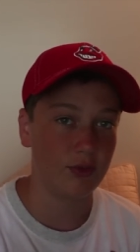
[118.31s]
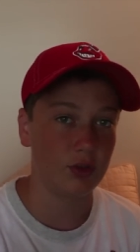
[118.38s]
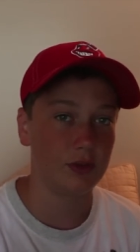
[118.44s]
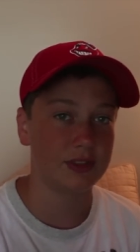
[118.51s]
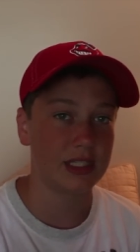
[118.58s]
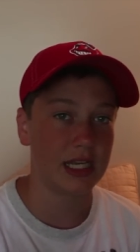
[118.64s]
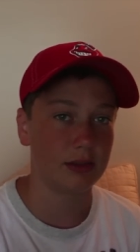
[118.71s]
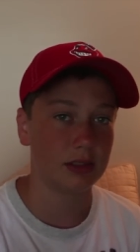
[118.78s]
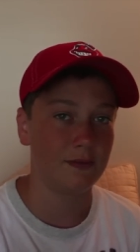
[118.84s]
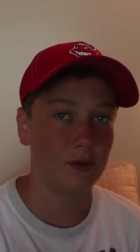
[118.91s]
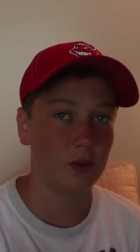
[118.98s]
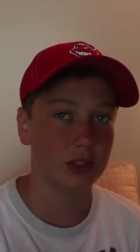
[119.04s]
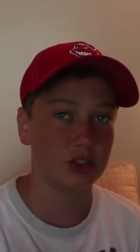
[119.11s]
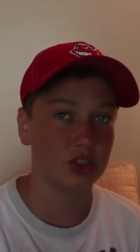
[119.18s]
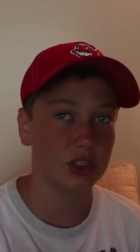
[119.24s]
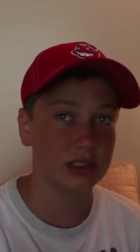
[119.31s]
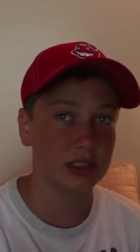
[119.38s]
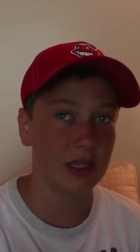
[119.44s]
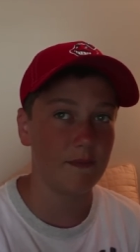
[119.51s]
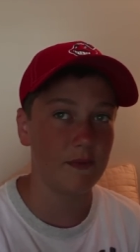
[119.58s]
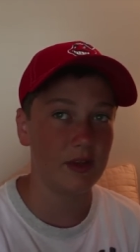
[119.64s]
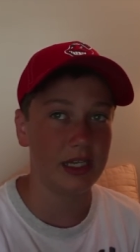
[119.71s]
Full of Tech was focused just
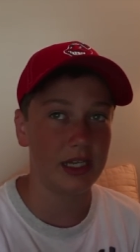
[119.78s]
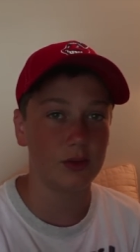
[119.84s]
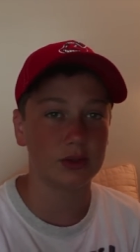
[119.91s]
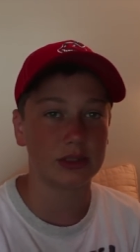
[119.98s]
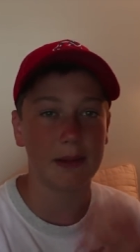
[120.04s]
on videos.